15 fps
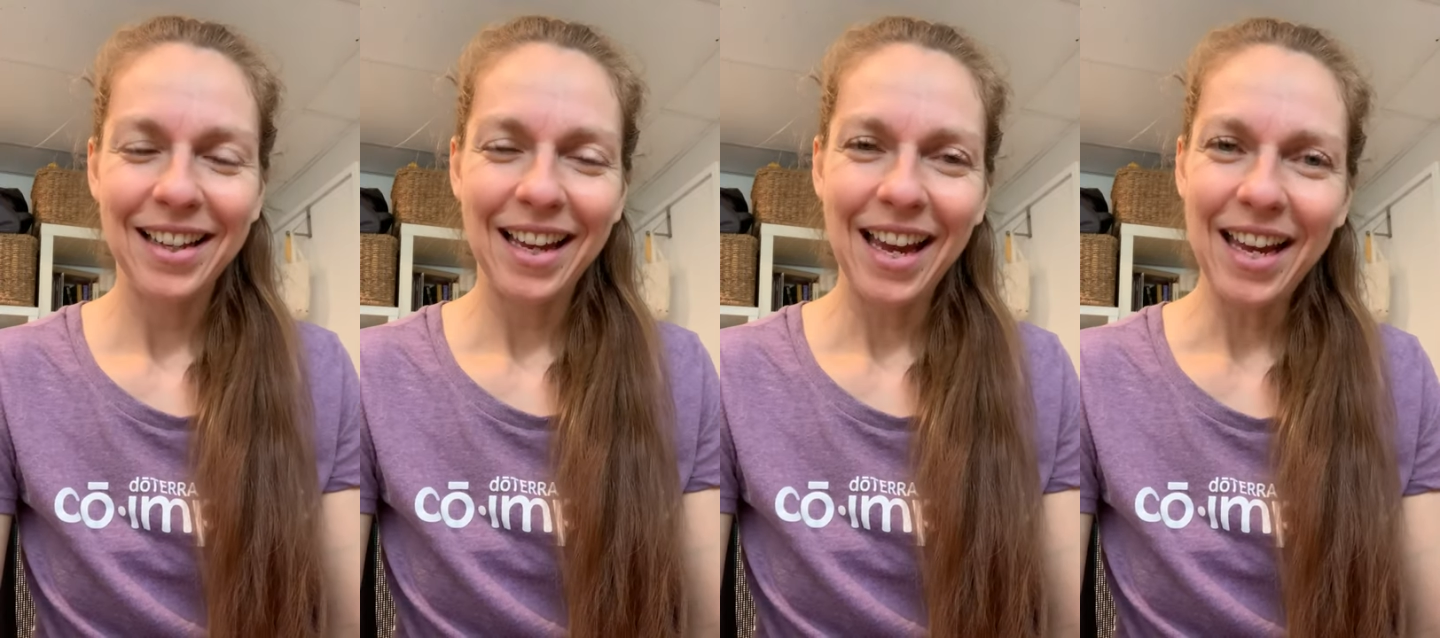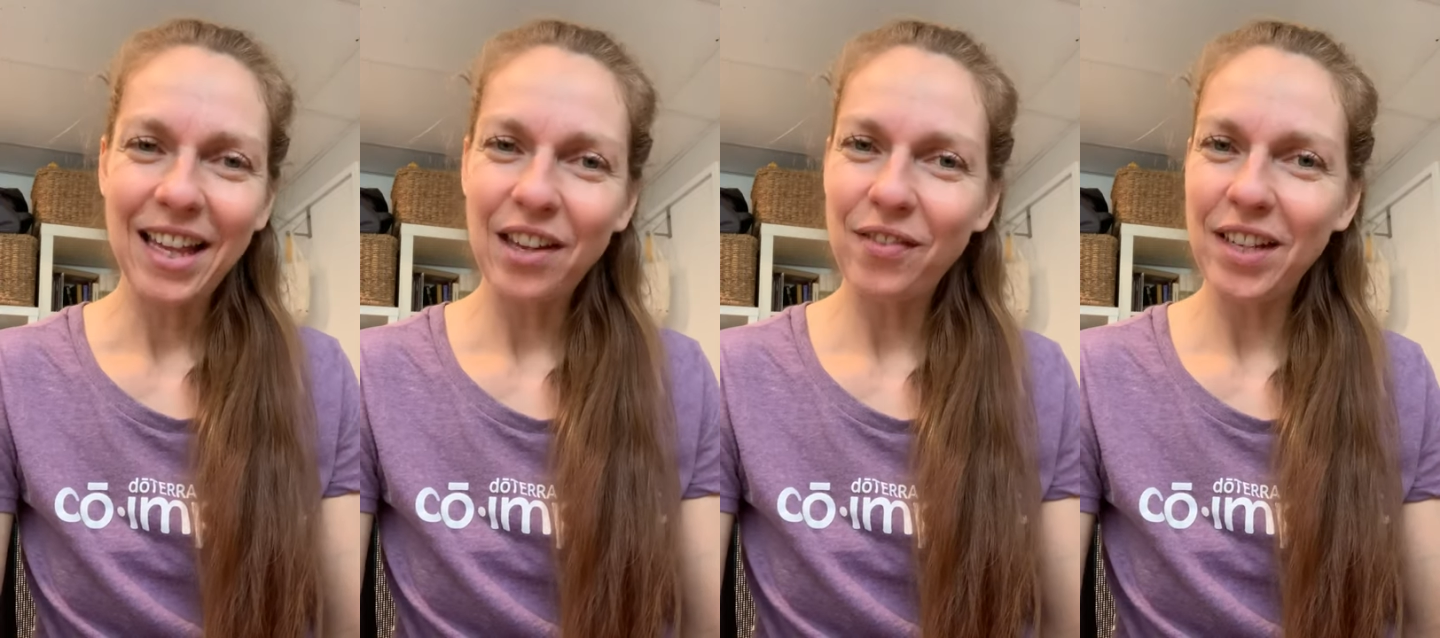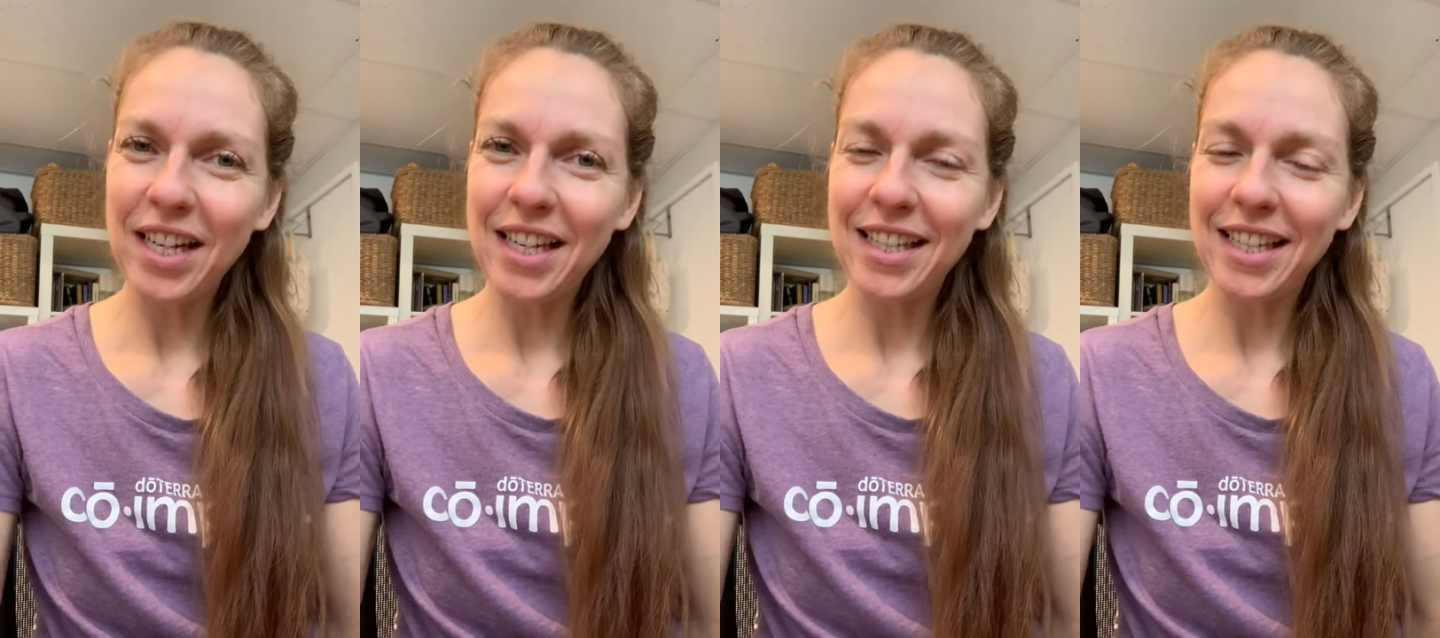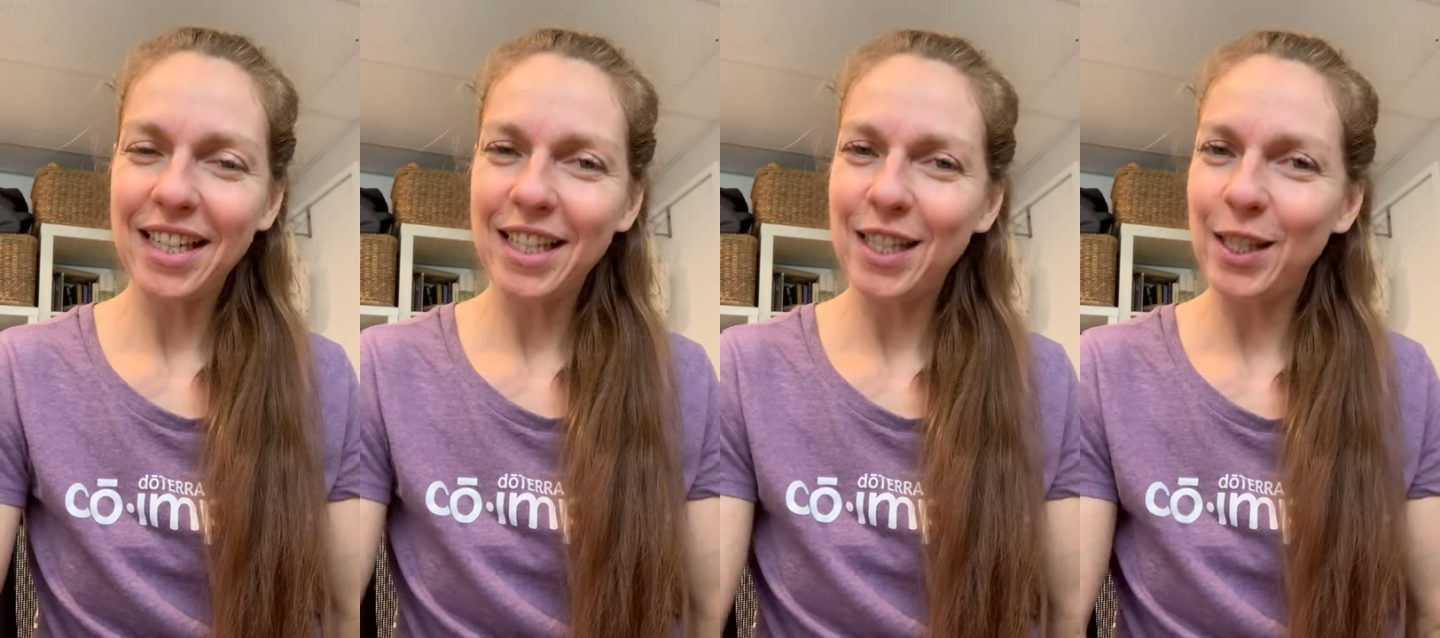Hey lovelies,
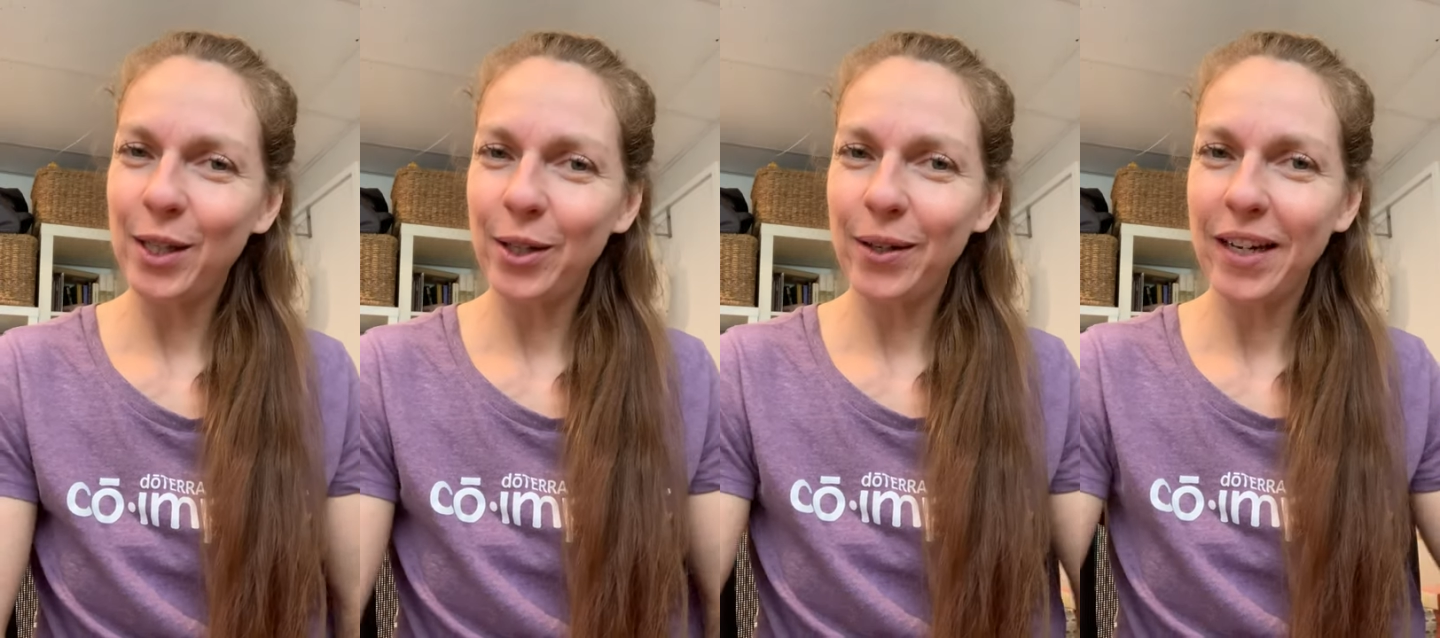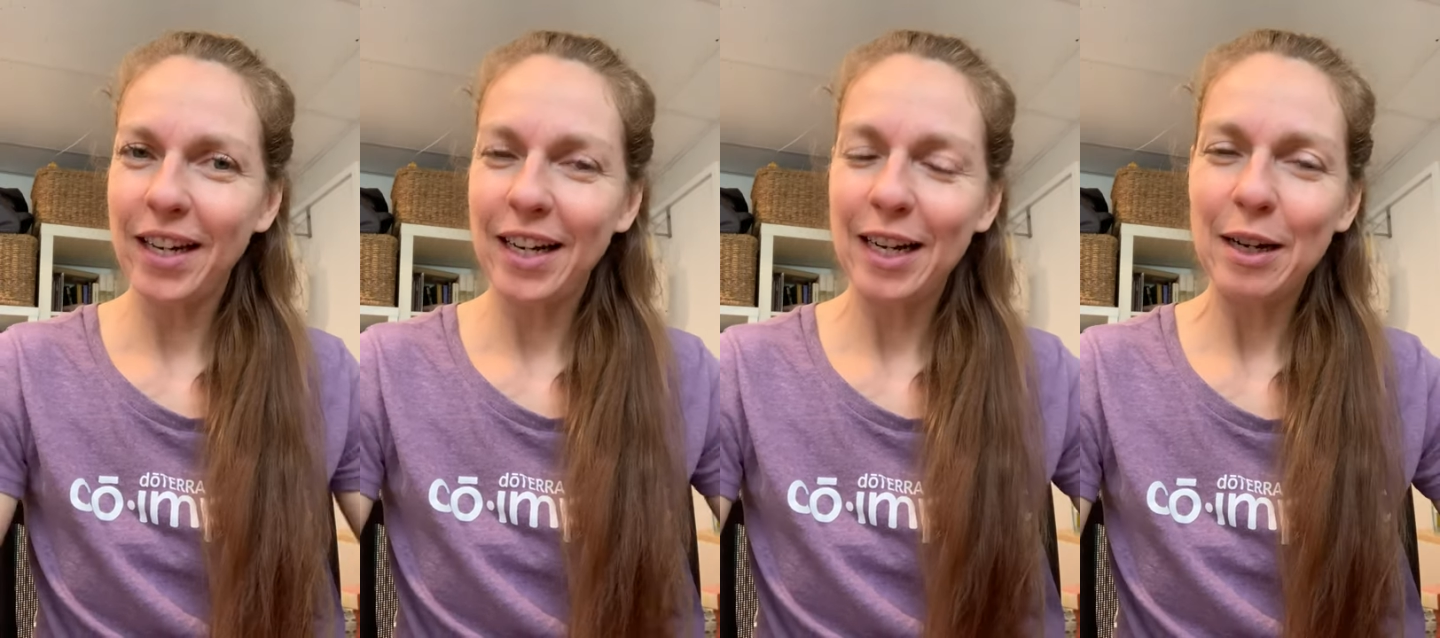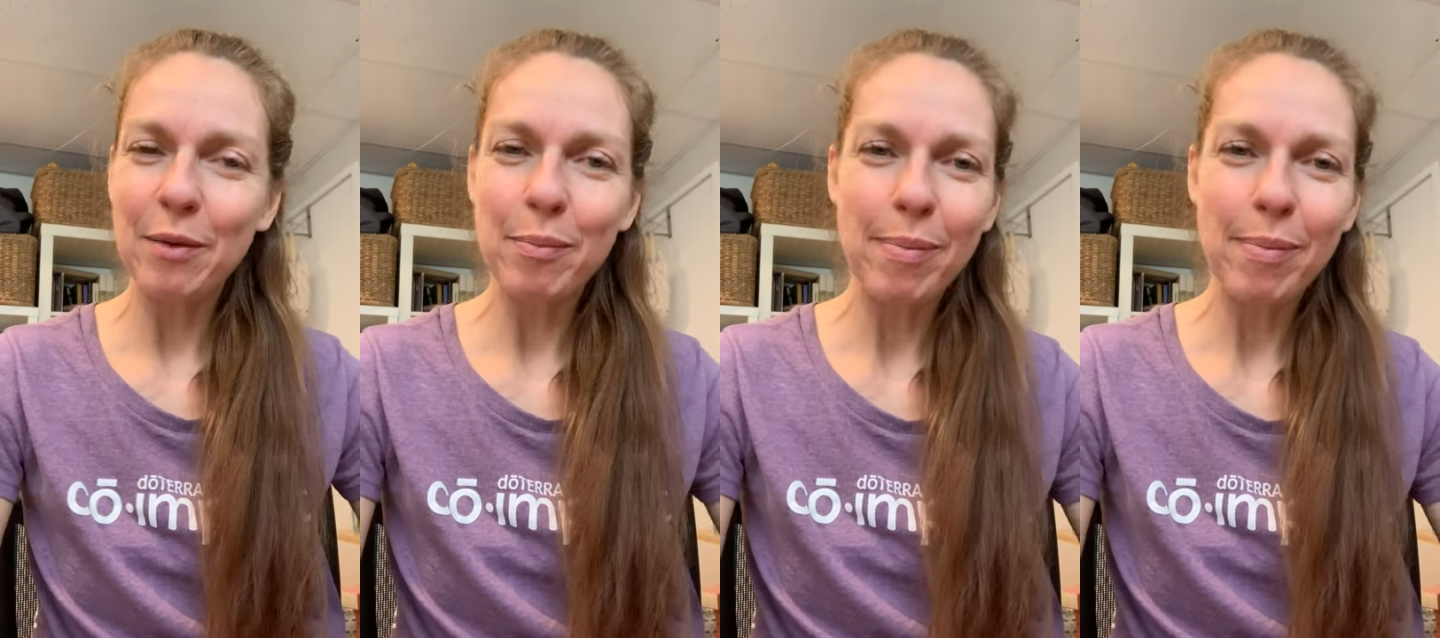it's Lou here,